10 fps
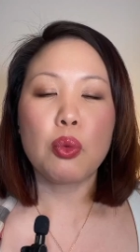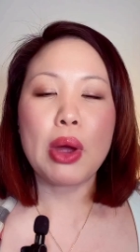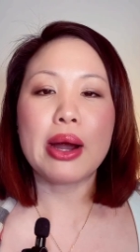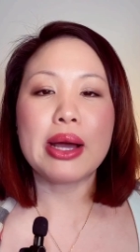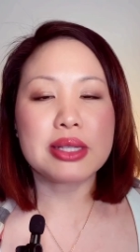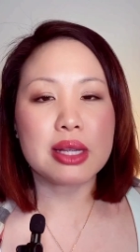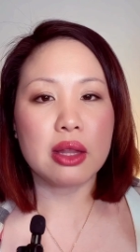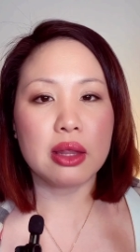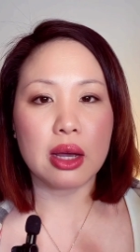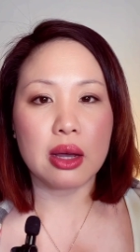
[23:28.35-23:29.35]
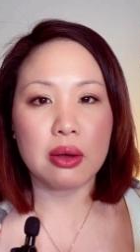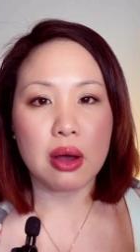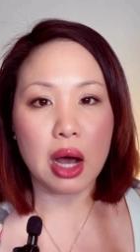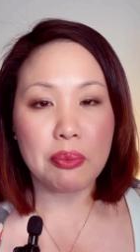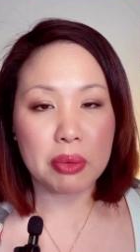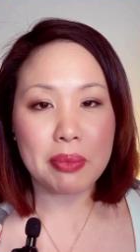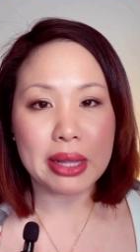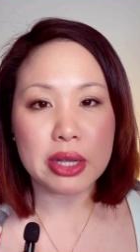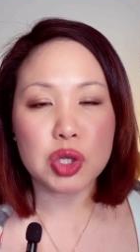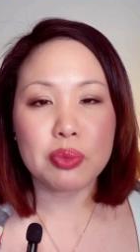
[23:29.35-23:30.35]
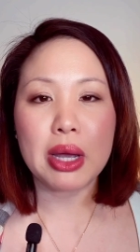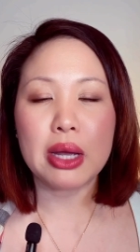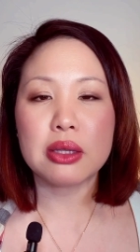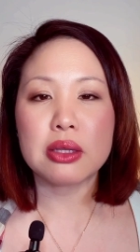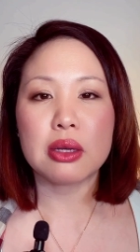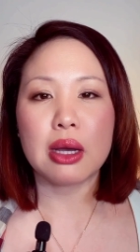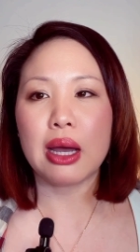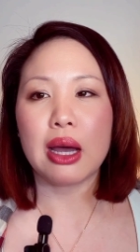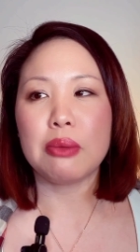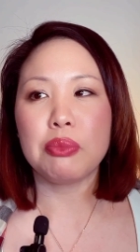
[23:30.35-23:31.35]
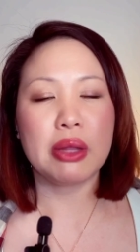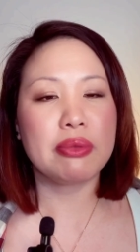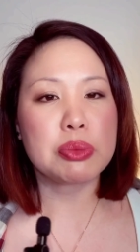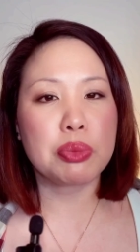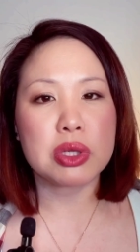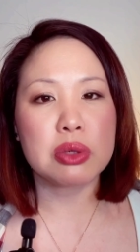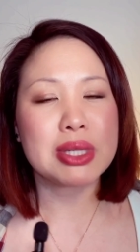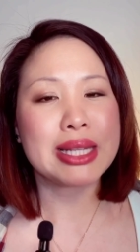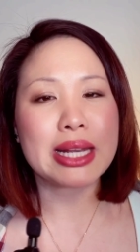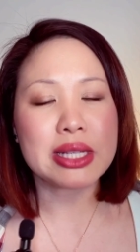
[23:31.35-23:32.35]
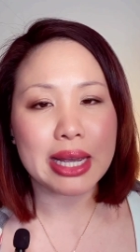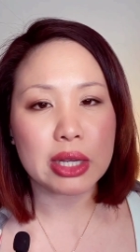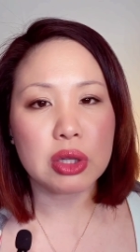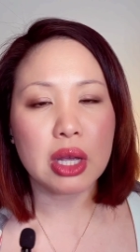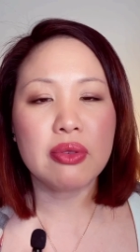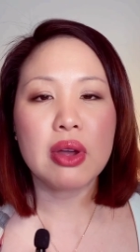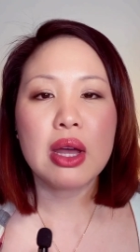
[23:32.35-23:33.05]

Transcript: Whereas the upper management, I believe this person was an executive,